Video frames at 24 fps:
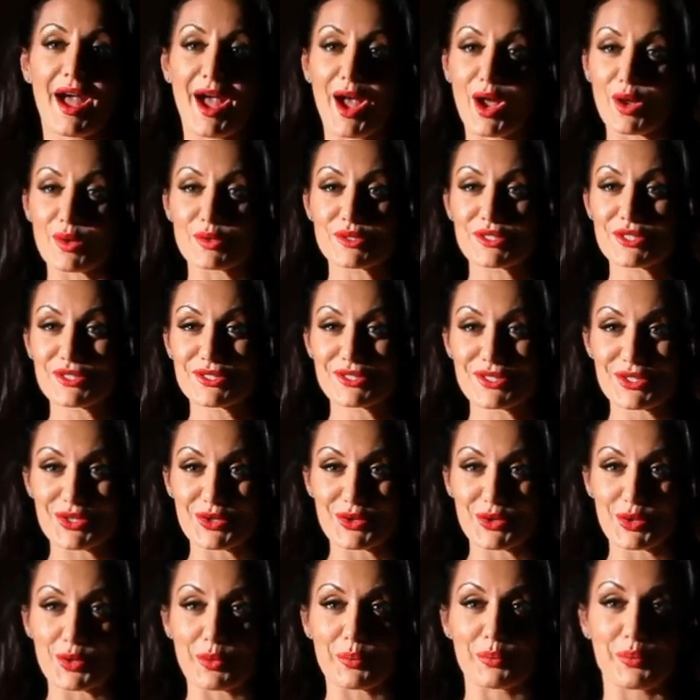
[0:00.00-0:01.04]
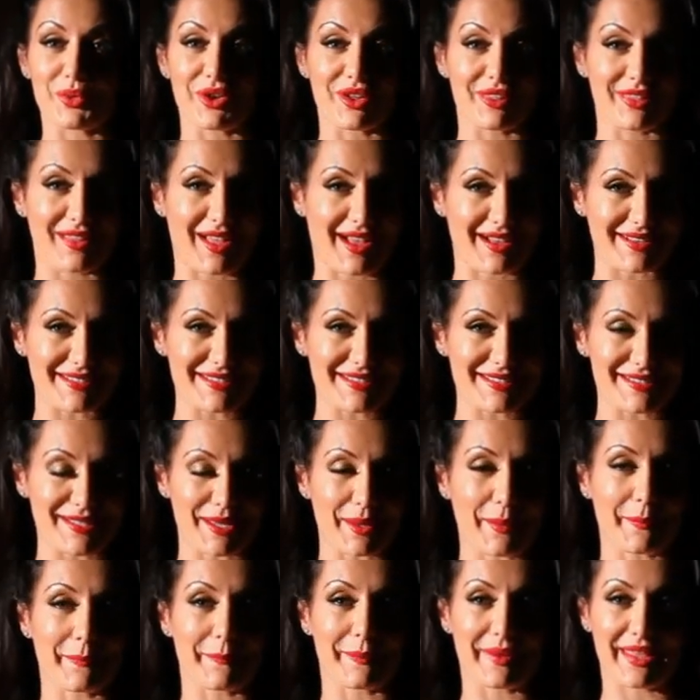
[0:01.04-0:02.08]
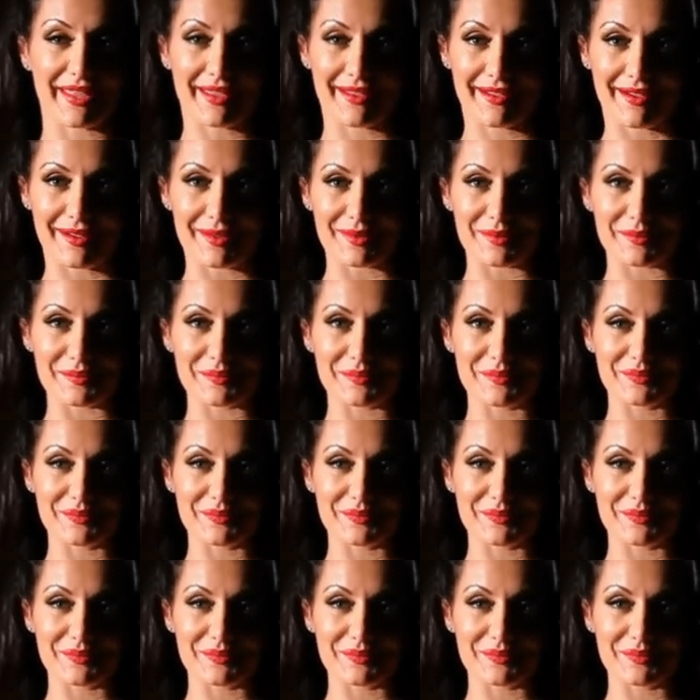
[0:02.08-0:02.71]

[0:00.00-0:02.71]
how to do burlesque makeup.